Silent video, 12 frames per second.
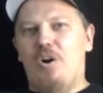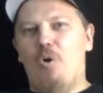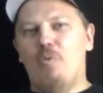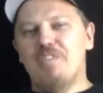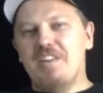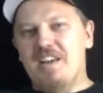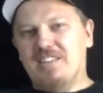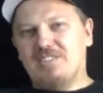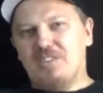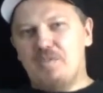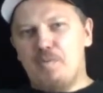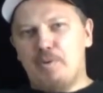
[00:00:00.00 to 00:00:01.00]
over the net.
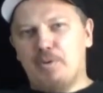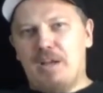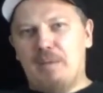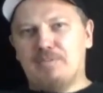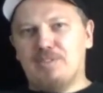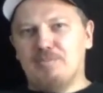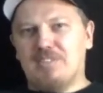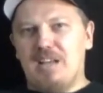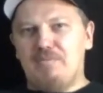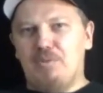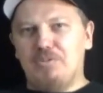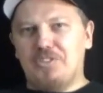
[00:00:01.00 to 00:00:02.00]
So we put up some
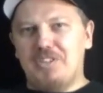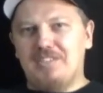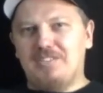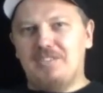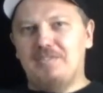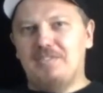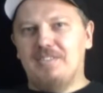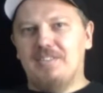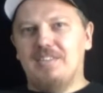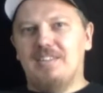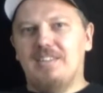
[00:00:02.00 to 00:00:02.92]
stuff also, yeah. So yeah,